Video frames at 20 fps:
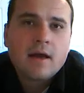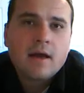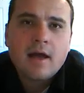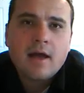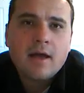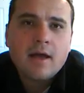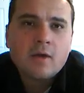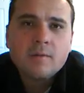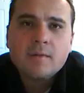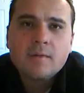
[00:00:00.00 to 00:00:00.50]

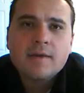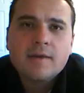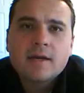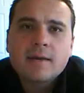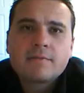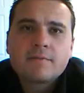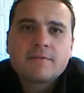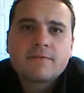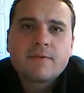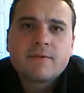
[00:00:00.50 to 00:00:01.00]
I hope we
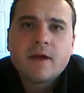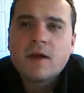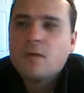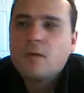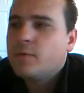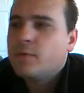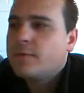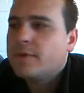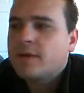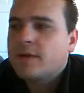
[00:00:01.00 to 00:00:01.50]
become
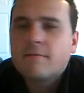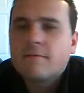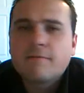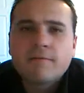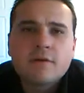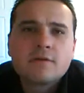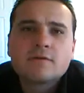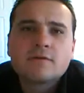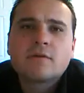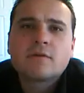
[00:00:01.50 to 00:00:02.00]

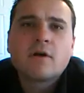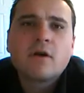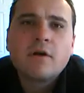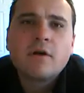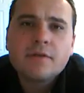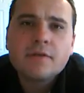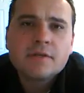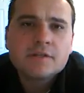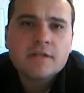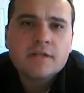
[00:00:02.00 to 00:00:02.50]
friends with
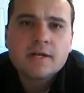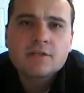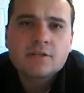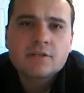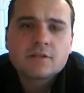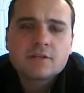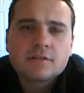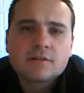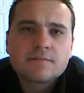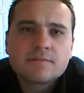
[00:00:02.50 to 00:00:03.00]
all these
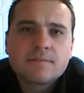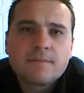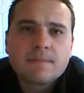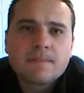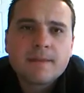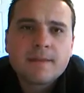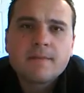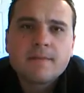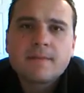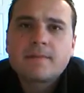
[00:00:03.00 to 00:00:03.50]
nations.
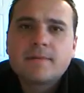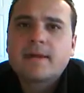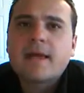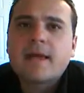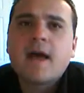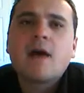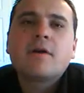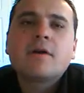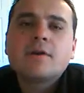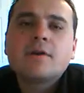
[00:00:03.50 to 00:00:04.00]
And people are like,
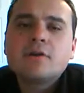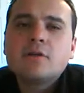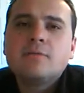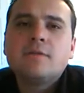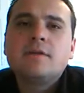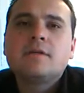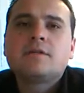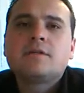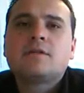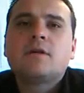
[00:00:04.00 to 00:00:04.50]
how could you
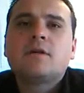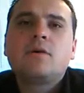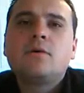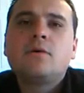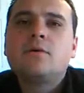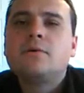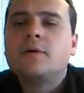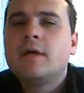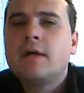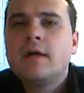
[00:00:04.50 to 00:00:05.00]
be
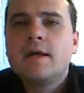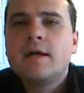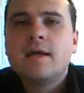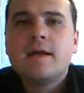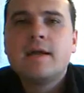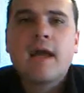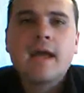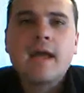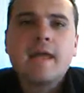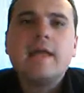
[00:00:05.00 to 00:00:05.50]
so
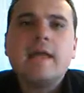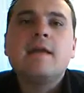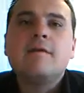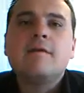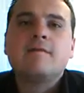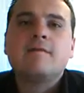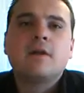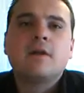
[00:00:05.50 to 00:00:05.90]
naive?